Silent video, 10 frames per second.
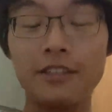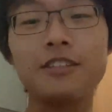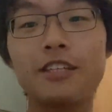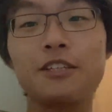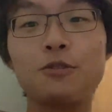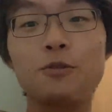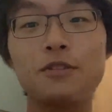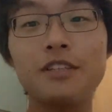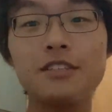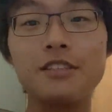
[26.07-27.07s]
Okay, so
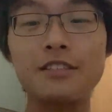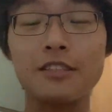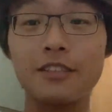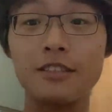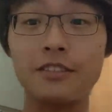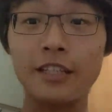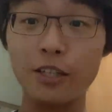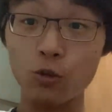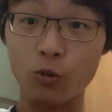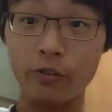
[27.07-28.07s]
this is a
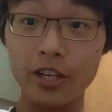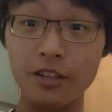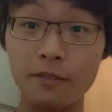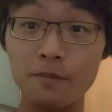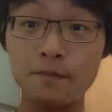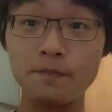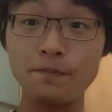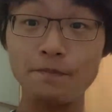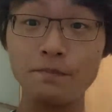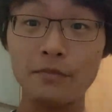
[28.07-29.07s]
single hook rig,
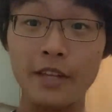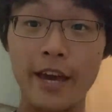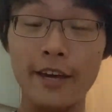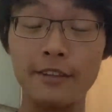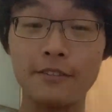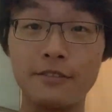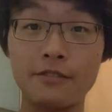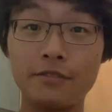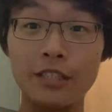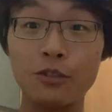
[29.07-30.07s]

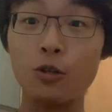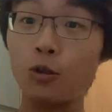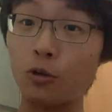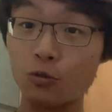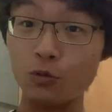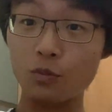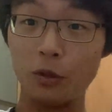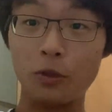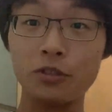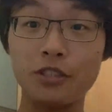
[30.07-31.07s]
and it's called a long snoot
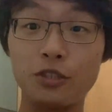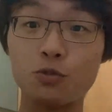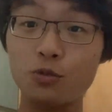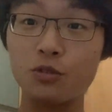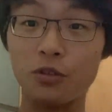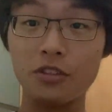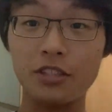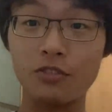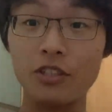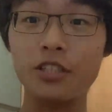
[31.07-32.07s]
because the snoot on
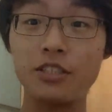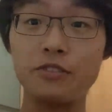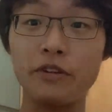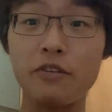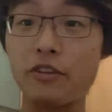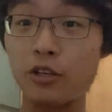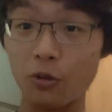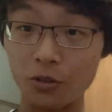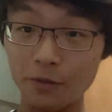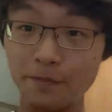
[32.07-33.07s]
this rig is very
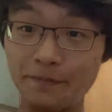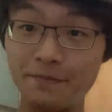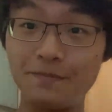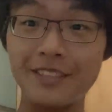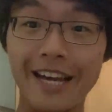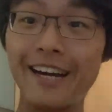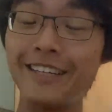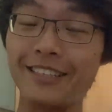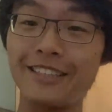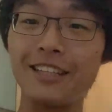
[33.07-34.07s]
long,
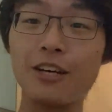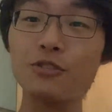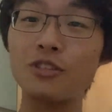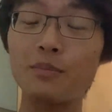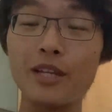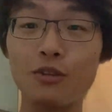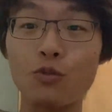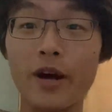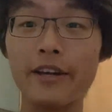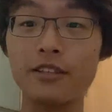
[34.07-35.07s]
and it allows the bait
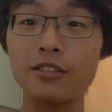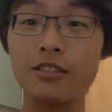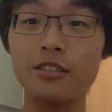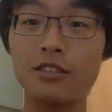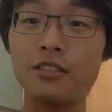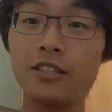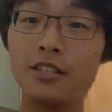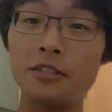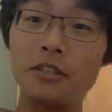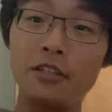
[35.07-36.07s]
to either
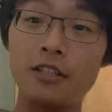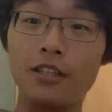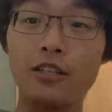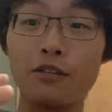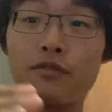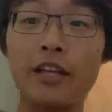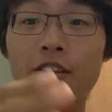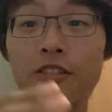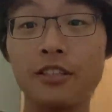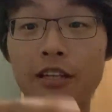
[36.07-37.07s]

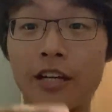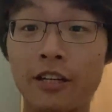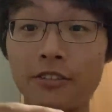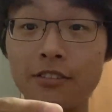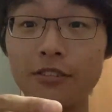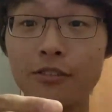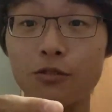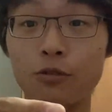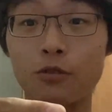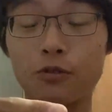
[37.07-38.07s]
flutter in the current,
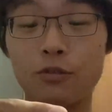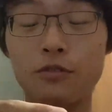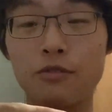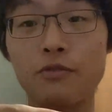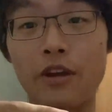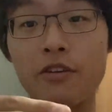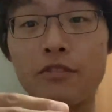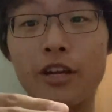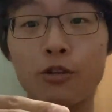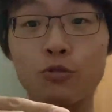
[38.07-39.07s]
so very
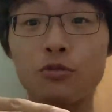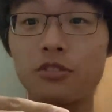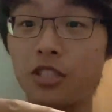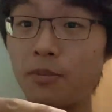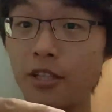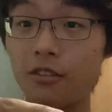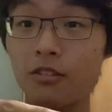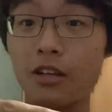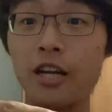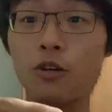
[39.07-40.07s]
close to the seabed,
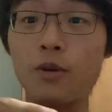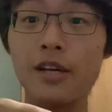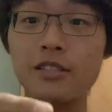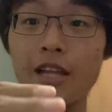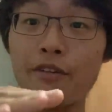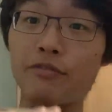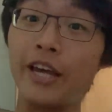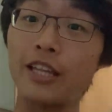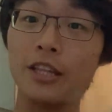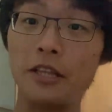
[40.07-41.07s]
otherwise lie
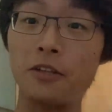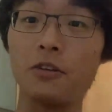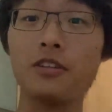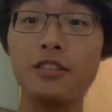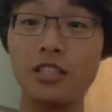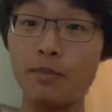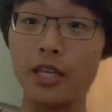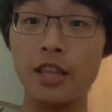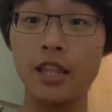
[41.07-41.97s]
flat on the seabed.